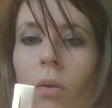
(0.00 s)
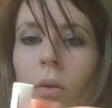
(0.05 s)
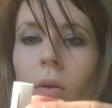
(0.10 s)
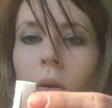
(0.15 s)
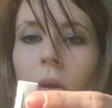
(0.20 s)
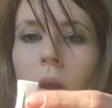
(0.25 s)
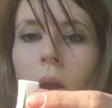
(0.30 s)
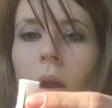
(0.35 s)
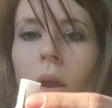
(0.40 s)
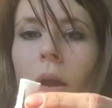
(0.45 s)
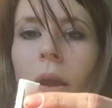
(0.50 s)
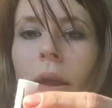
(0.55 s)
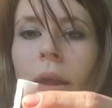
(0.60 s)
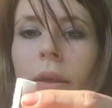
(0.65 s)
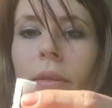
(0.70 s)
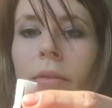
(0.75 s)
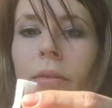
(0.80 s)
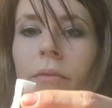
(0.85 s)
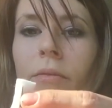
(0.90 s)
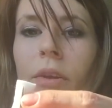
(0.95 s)
or
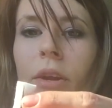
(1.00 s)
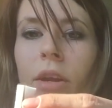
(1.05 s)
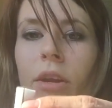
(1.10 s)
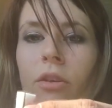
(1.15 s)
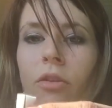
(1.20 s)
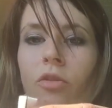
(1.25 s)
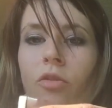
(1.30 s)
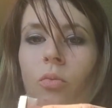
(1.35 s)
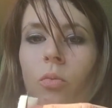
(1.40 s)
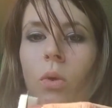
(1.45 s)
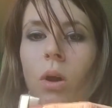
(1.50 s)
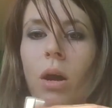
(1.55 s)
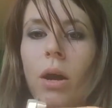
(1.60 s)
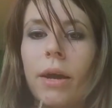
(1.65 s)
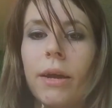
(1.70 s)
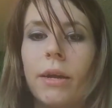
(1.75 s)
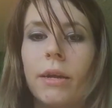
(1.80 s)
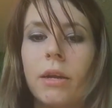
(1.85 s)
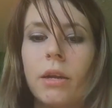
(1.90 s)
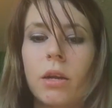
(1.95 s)
1/8 of an inch
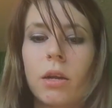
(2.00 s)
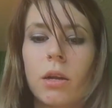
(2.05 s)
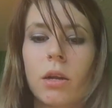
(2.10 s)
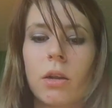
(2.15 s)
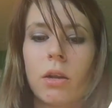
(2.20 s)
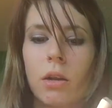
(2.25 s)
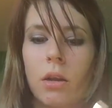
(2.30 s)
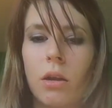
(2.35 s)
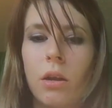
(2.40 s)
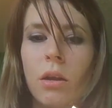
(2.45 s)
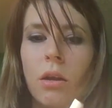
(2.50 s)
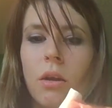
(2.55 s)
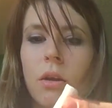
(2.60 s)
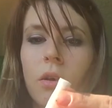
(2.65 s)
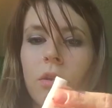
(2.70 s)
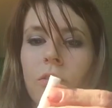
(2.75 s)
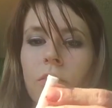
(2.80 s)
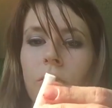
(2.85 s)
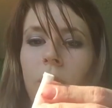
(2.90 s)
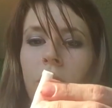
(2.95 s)
wide,
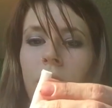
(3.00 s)
so